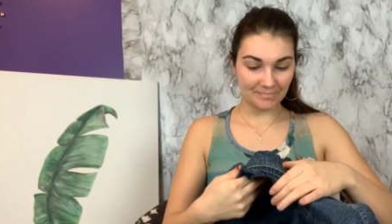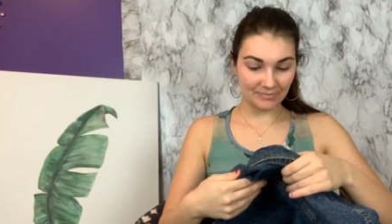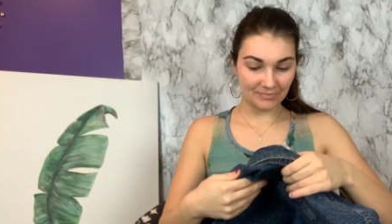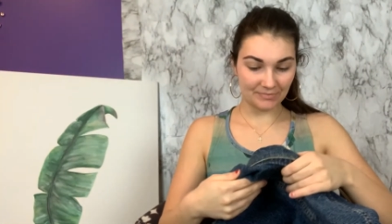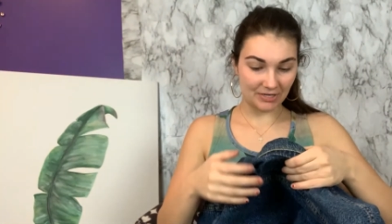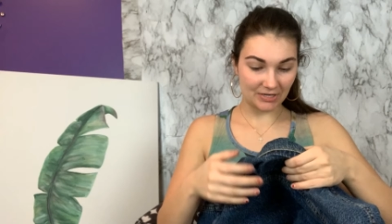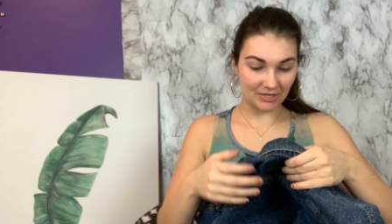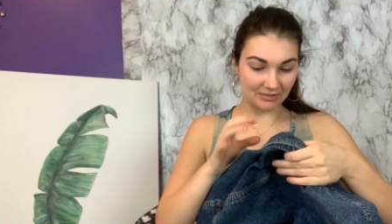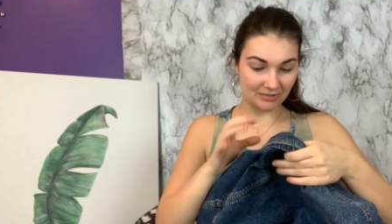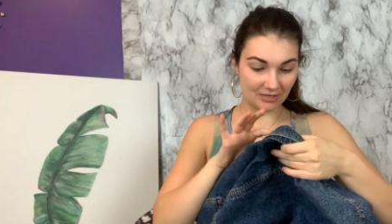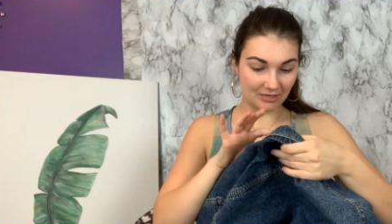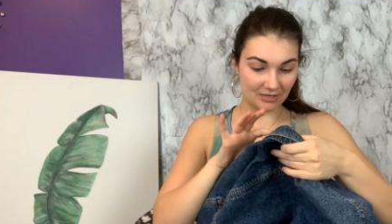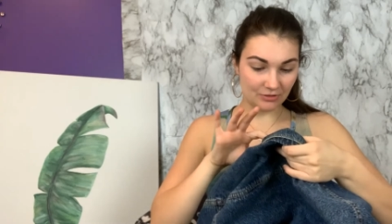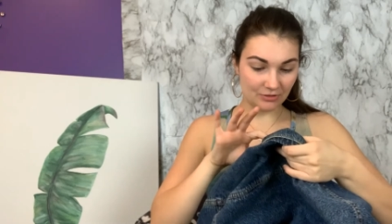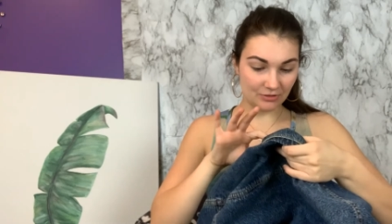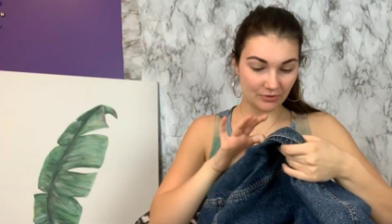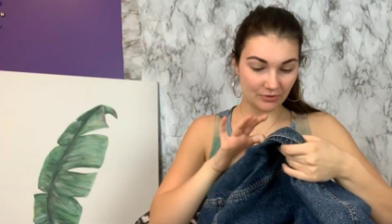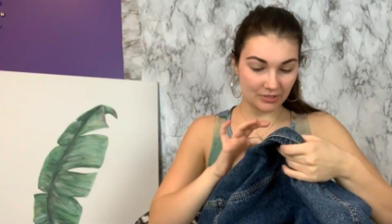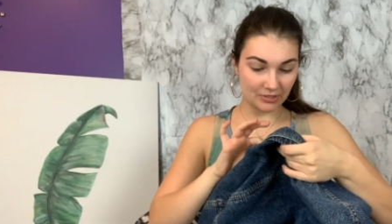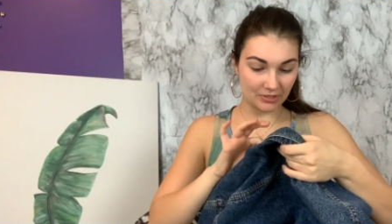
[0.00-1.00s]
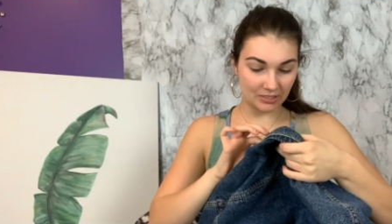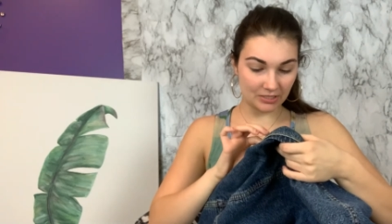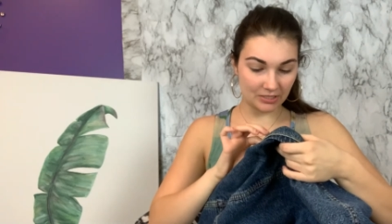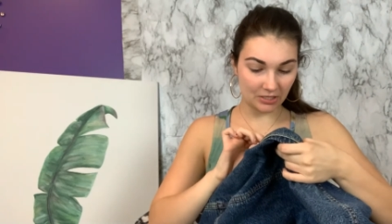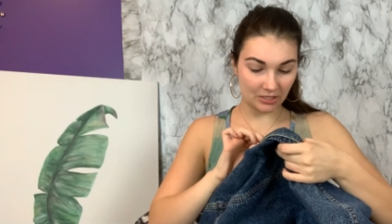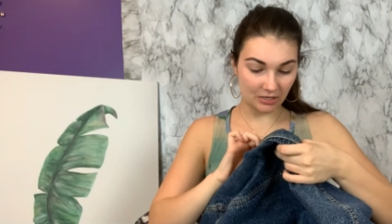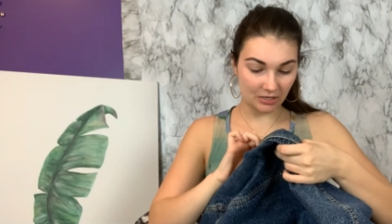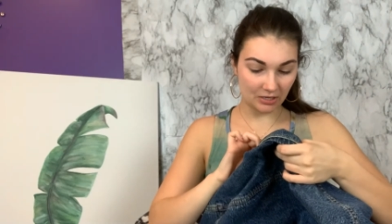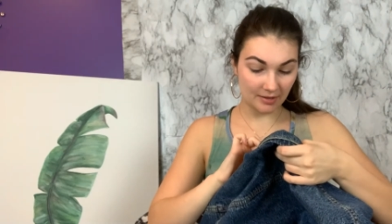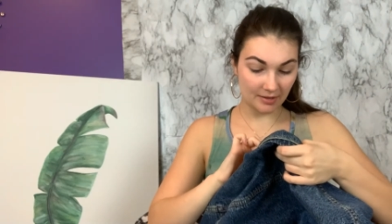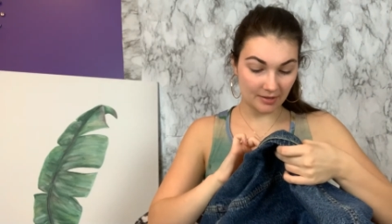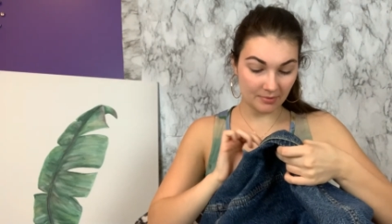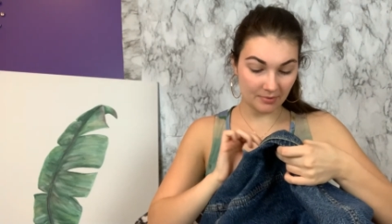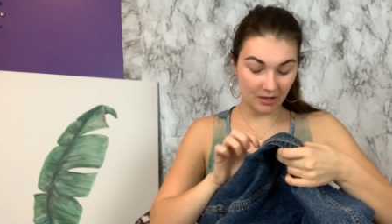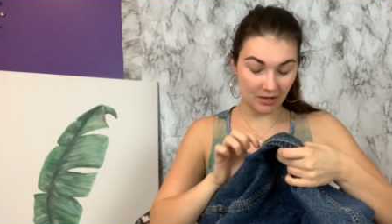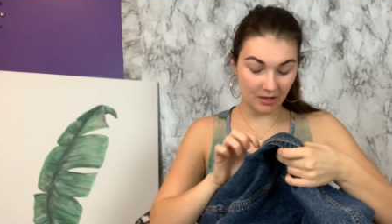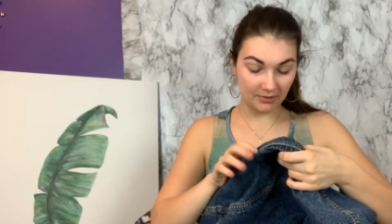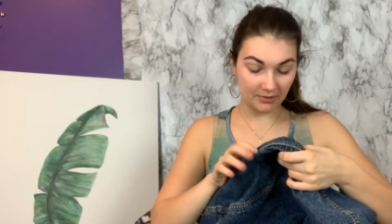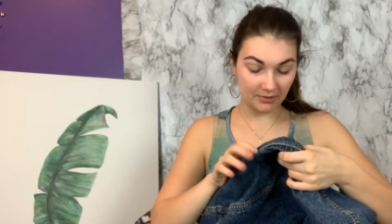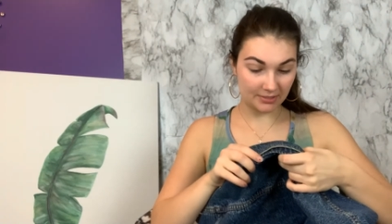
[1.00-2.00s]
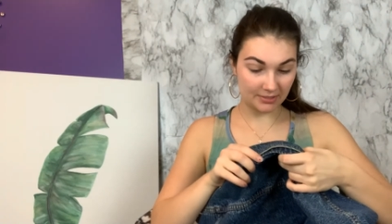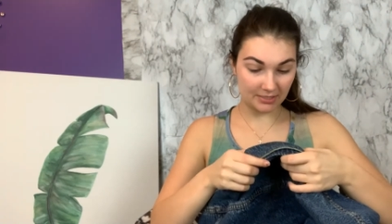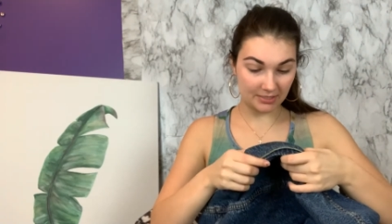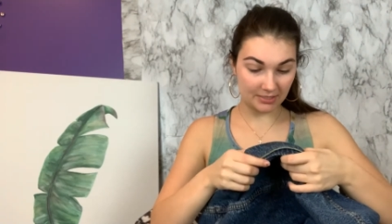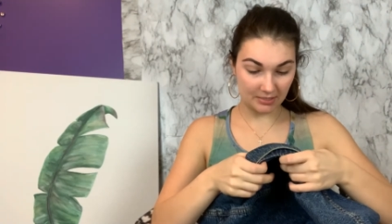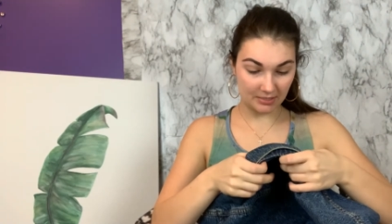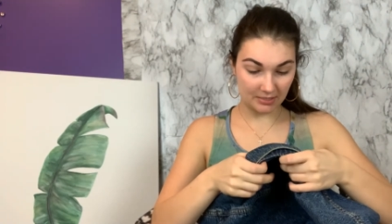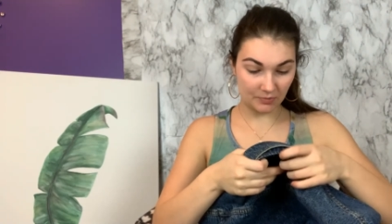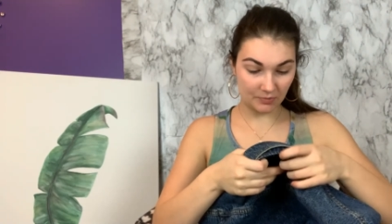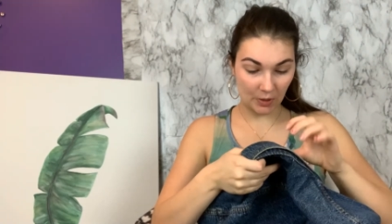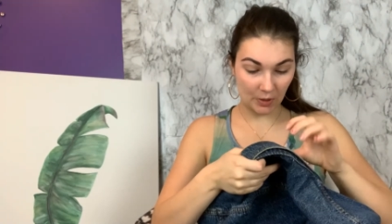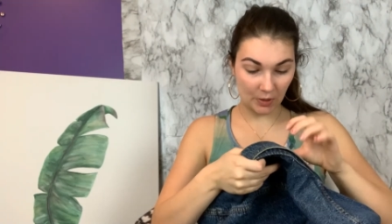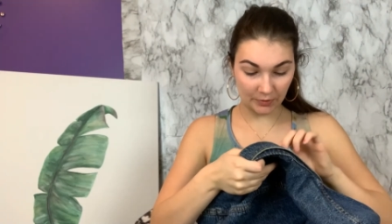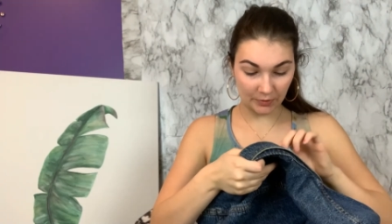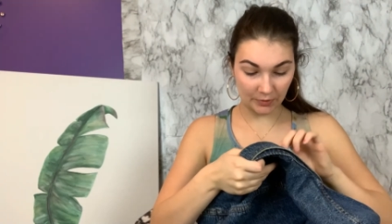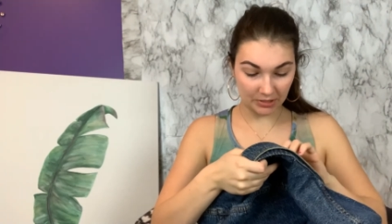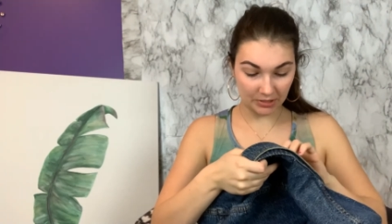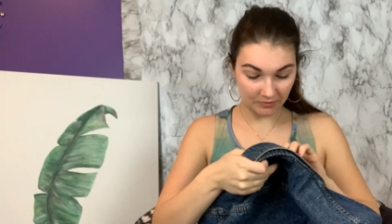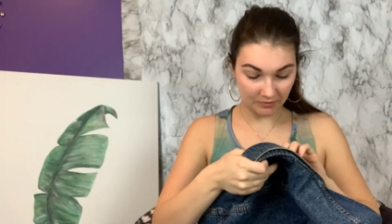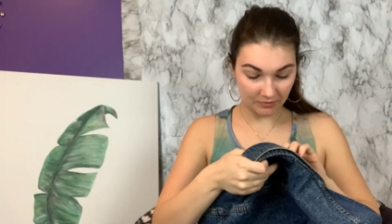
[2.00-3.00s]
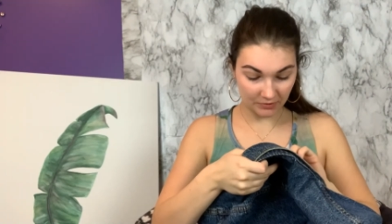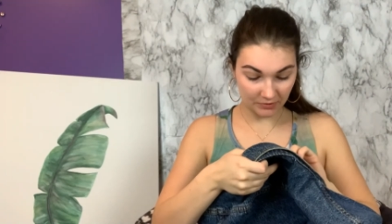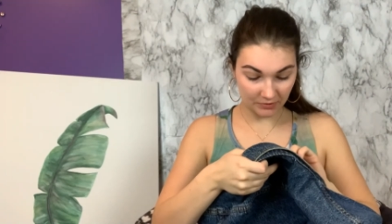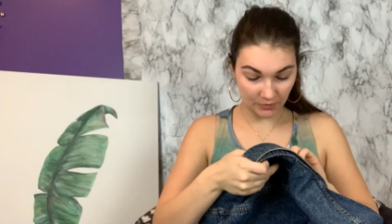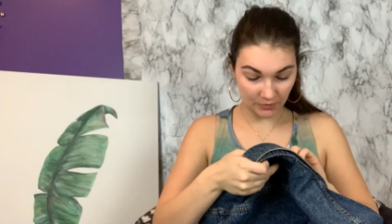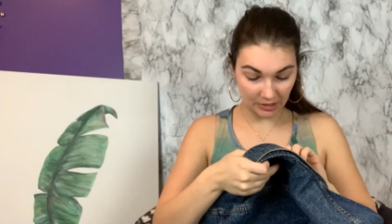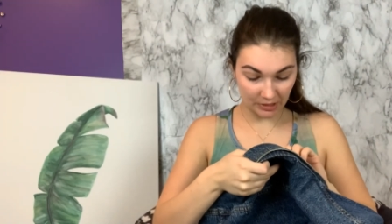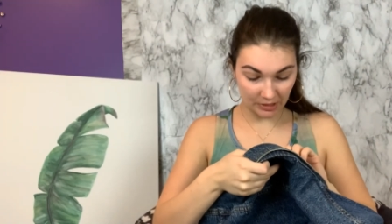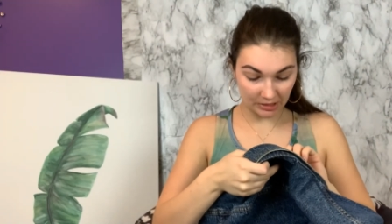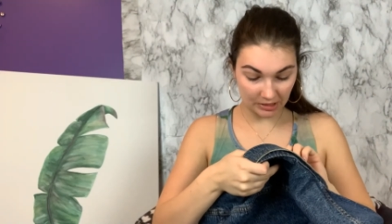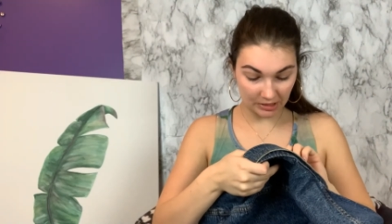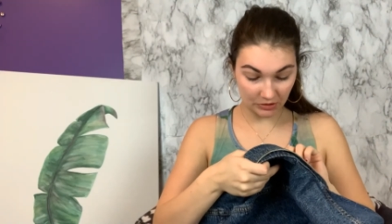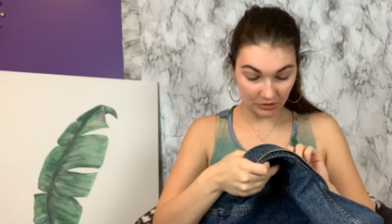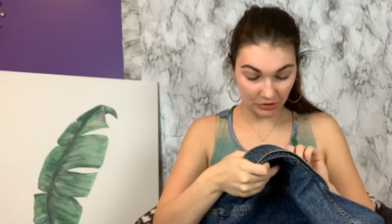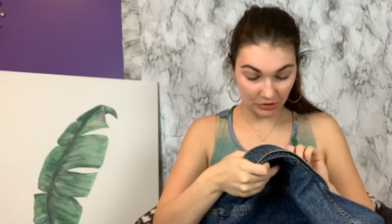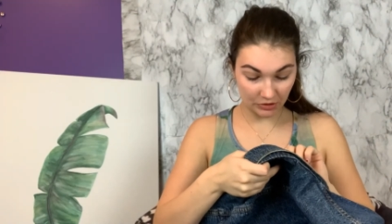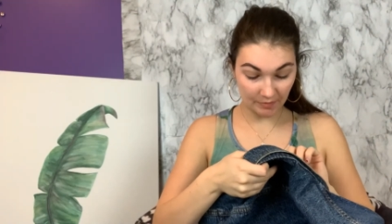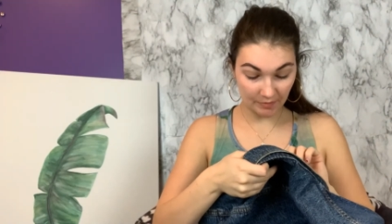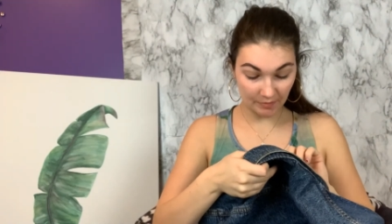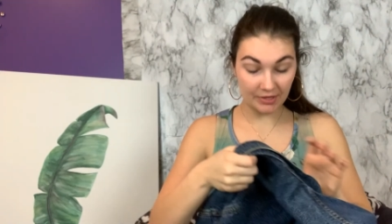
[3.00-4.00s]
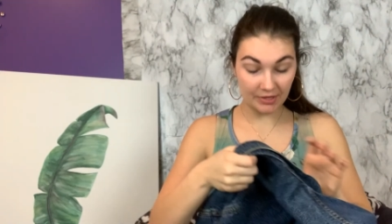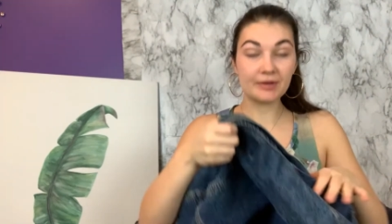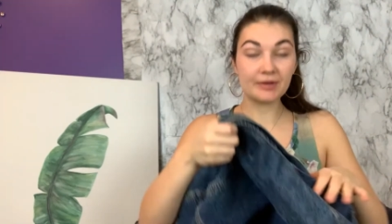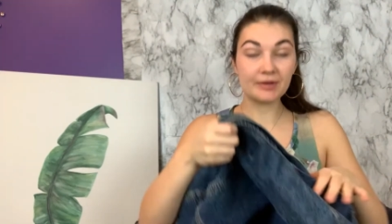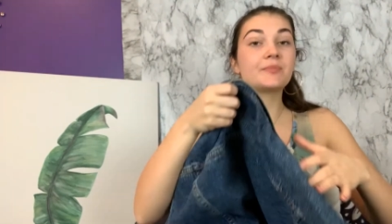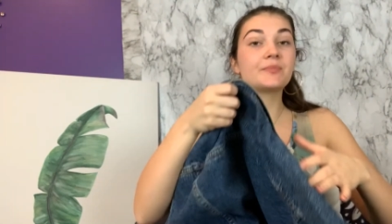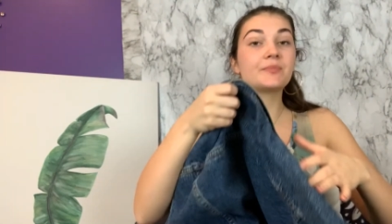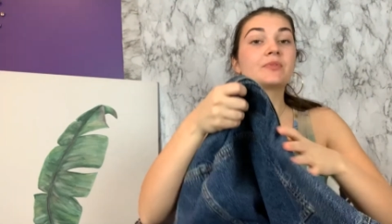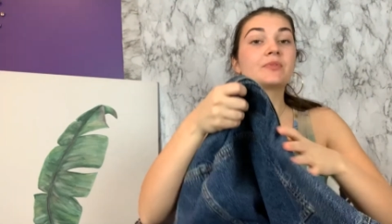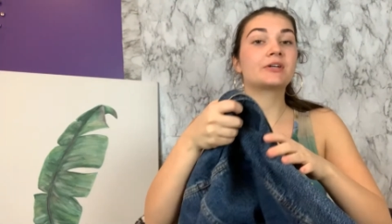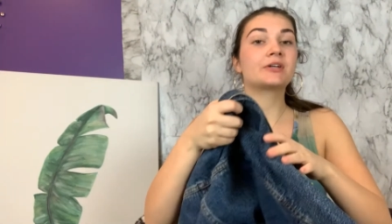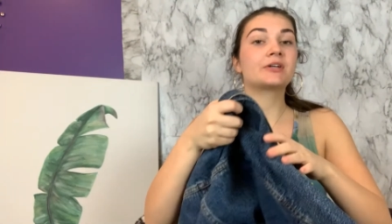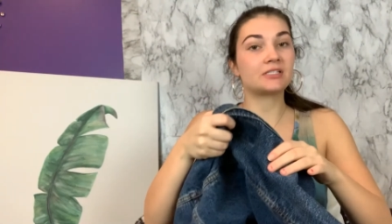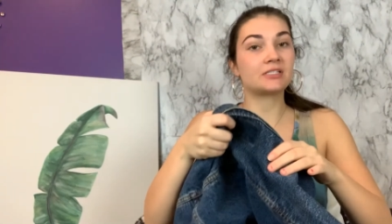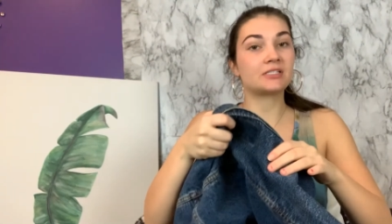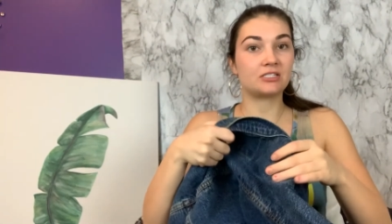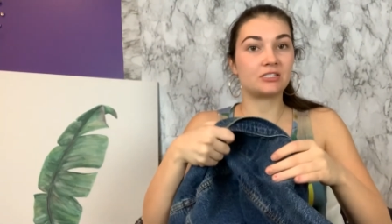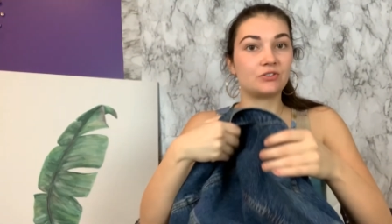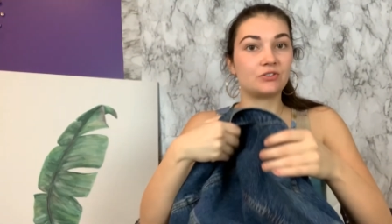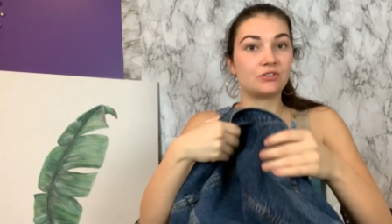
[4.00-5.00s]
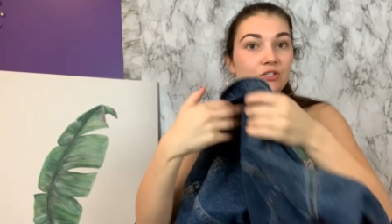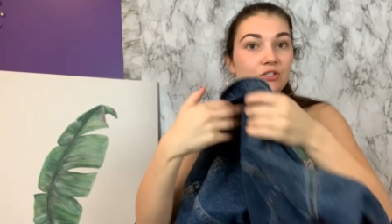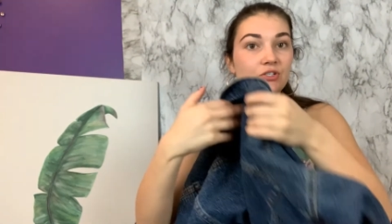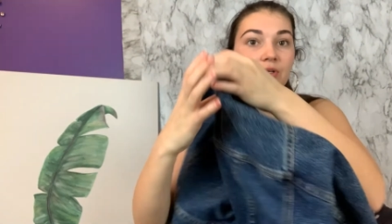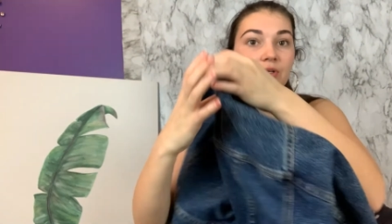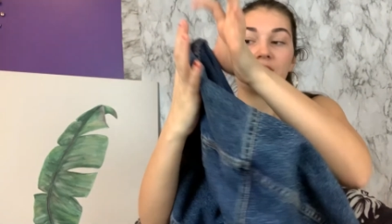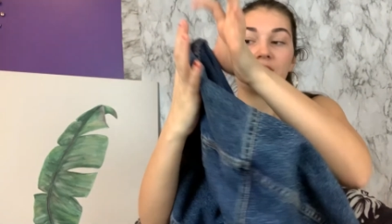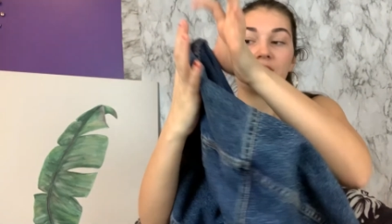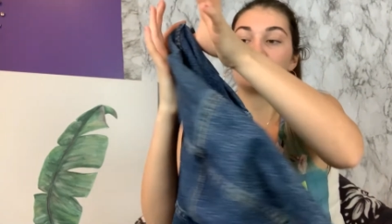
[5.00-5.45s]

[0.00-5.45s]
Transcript: but I thought I'd throw it in here. I'll list it probably in a few weeks or something, because that's usually what I